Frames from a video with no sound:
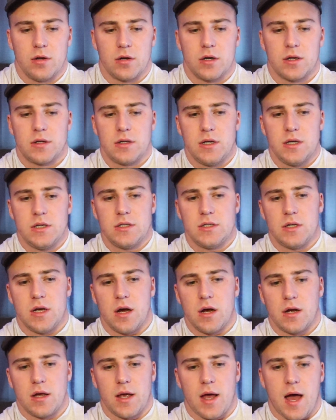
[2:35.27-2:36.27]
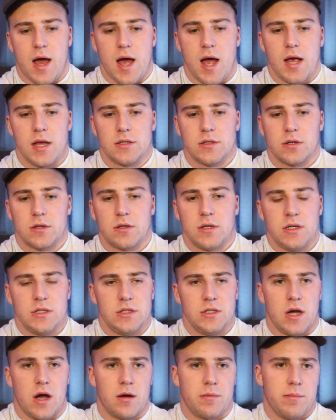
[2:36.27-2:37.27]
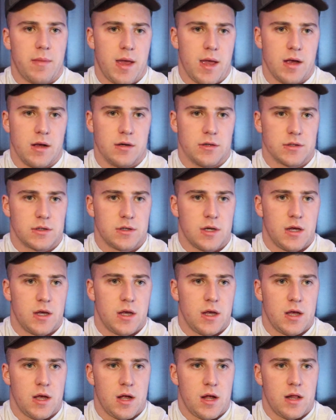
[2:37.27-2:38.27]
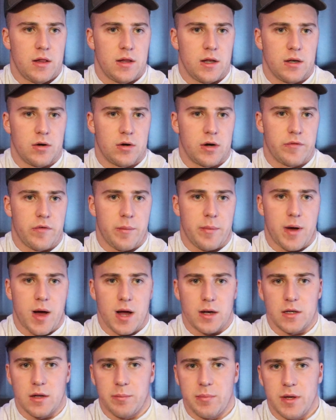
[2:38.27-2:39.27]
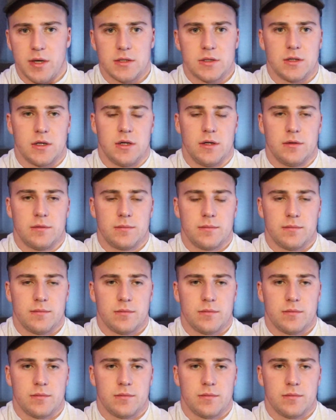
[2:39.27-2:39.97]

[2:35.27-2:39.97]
look at these young guys, look at these young males that don't have a pot to piss in.